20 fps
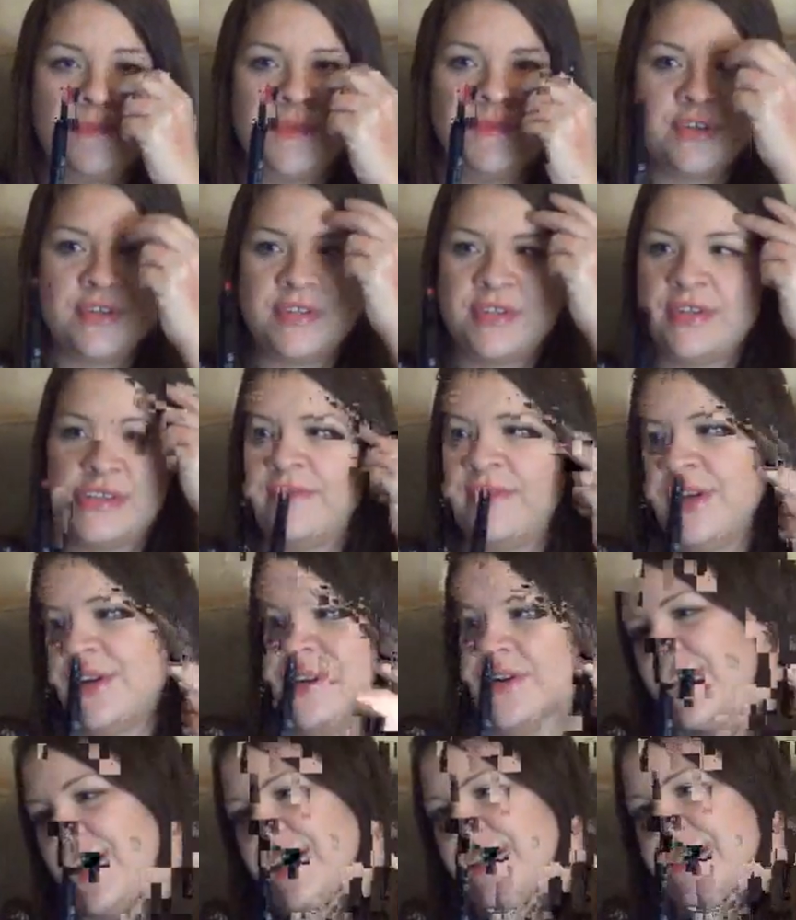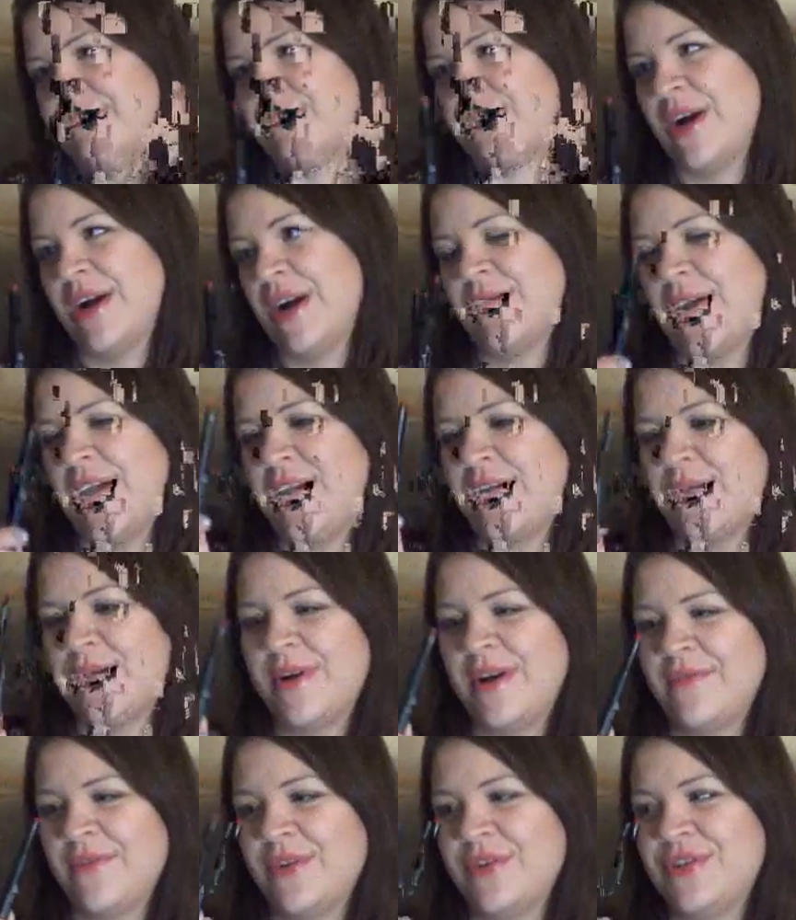Just if you don't like bright red or
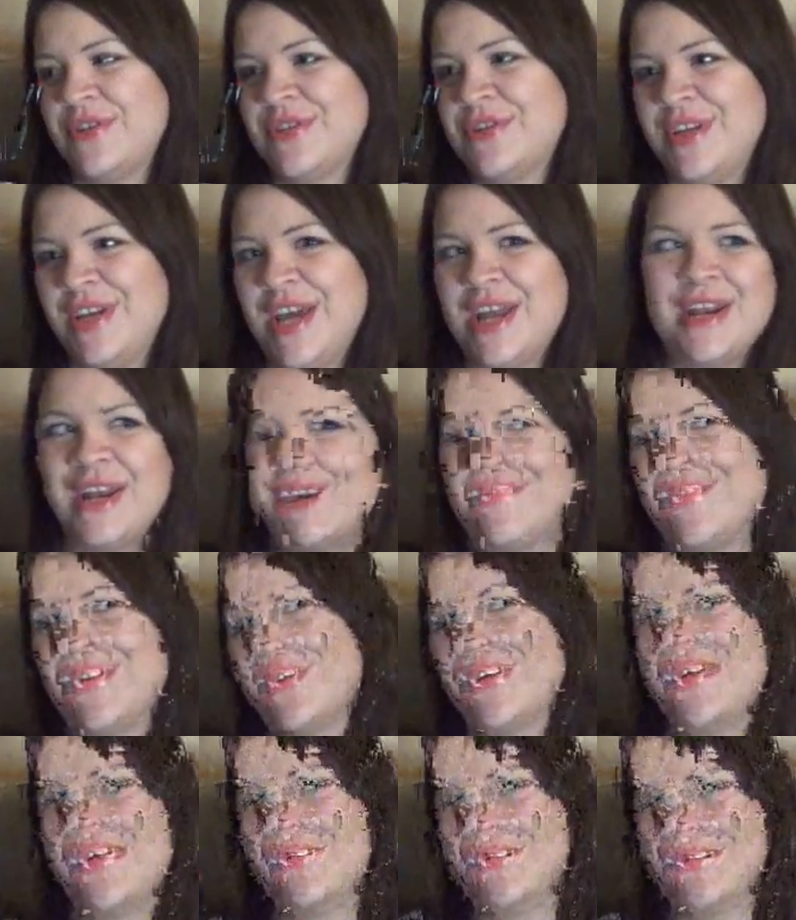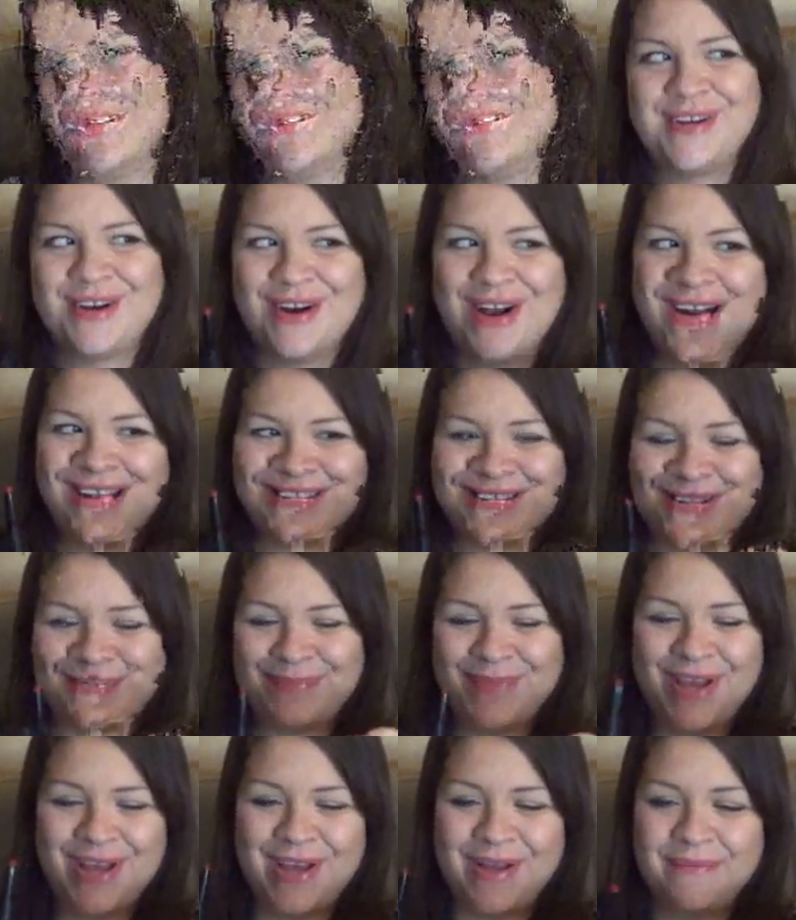whatever, just get a different color because they're
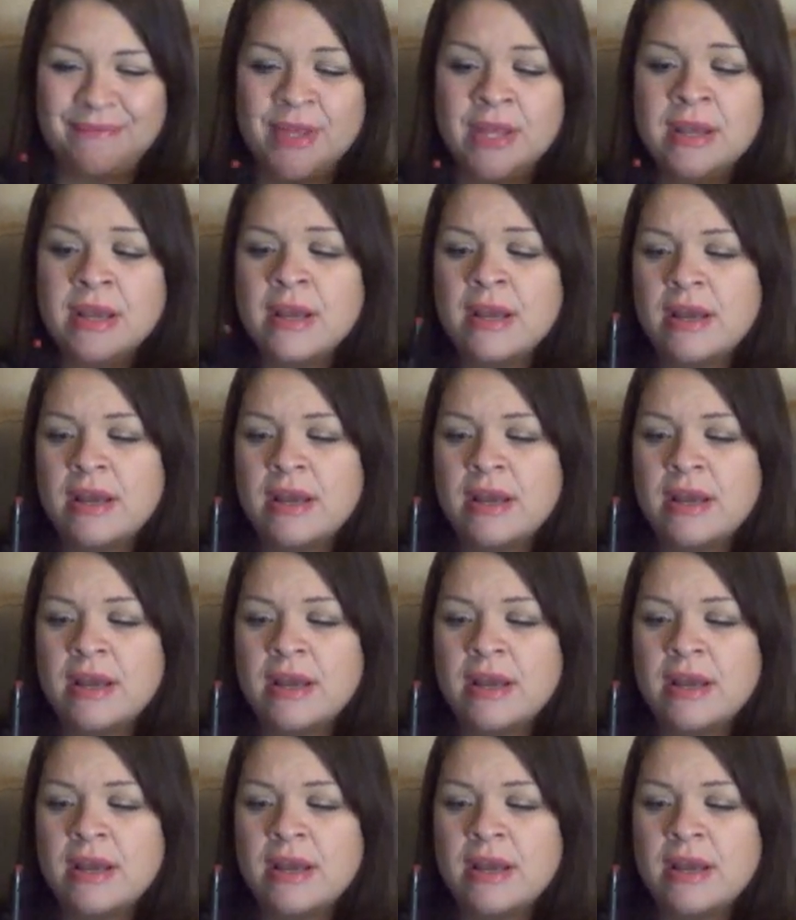awesome.